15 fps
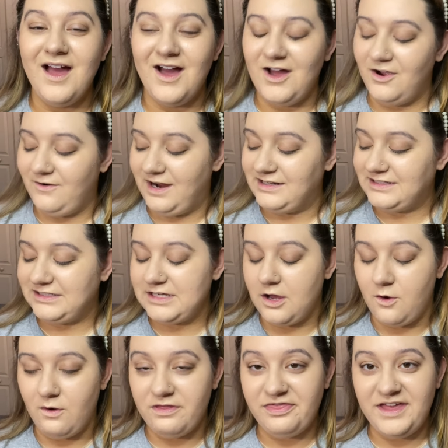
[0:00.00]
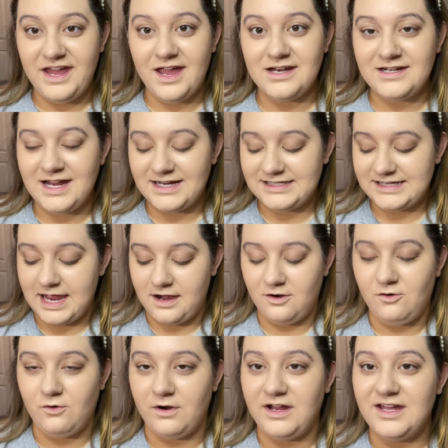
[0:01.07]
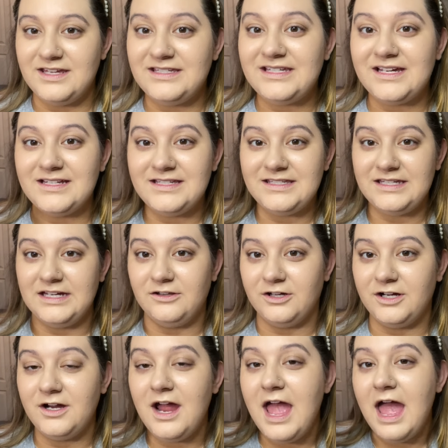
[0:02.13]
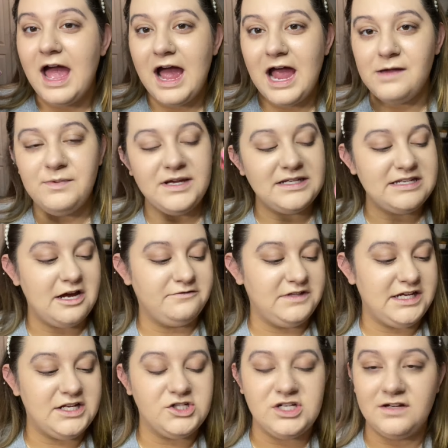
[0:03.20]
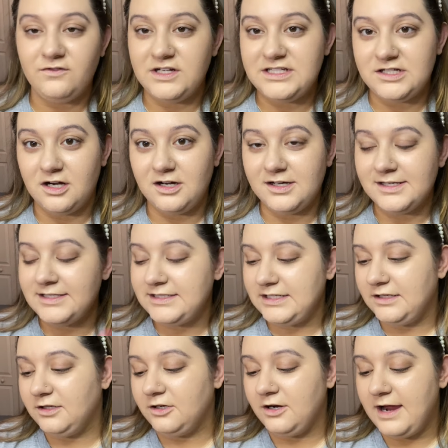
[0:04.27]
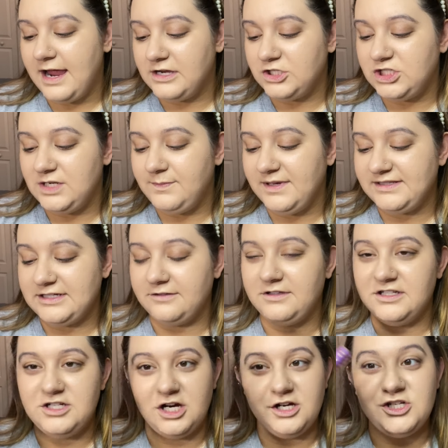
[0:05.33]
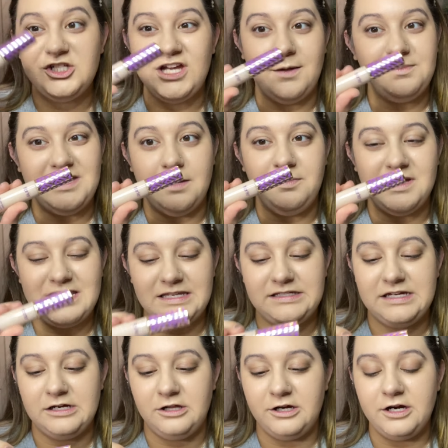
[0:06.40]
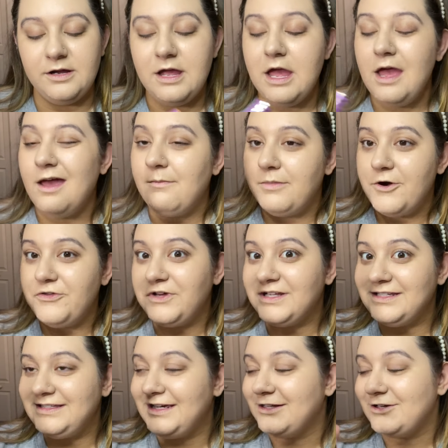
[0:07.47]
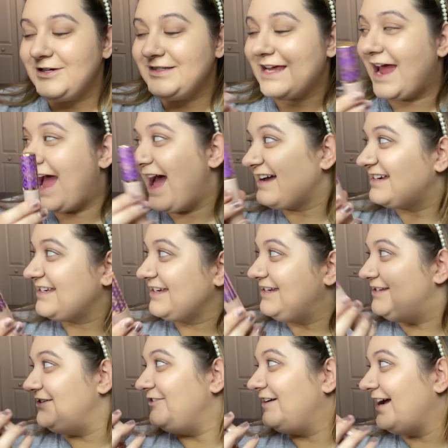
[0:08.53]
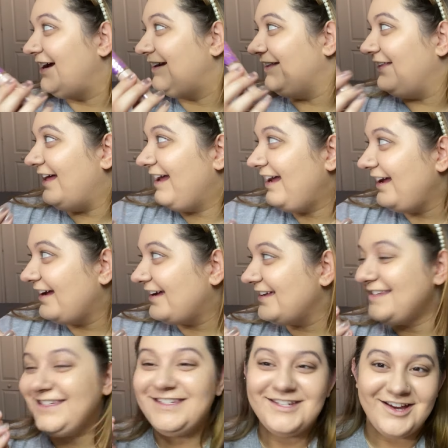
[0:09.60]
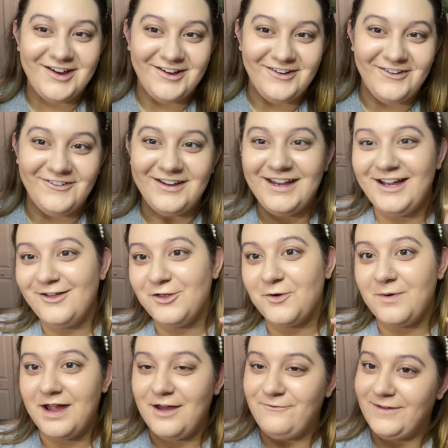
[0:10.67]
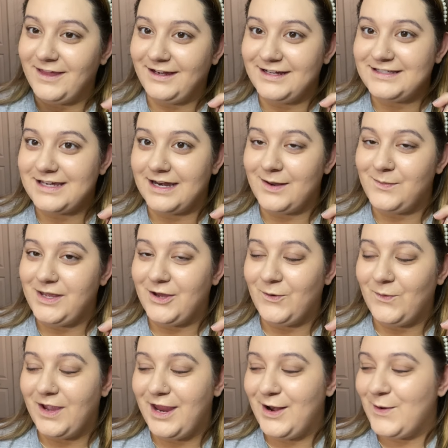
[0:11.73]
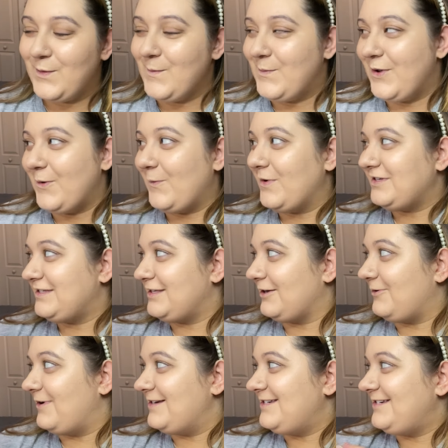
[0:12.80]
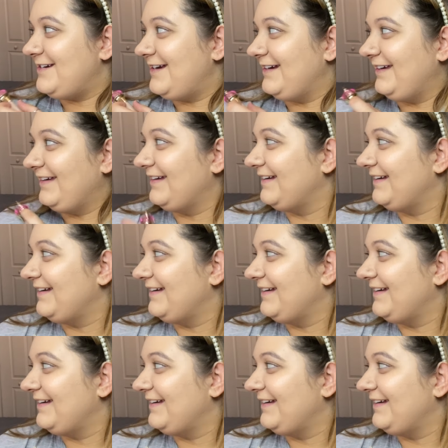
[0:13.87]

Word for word: All right, so the next category is concealer. I picked out the Jeffree Star concealer and she picked out the Tarte Shape Tape concealer. Both concealers I actually do kind of like, so either way I feel like it's gonna be a win, but what's the question?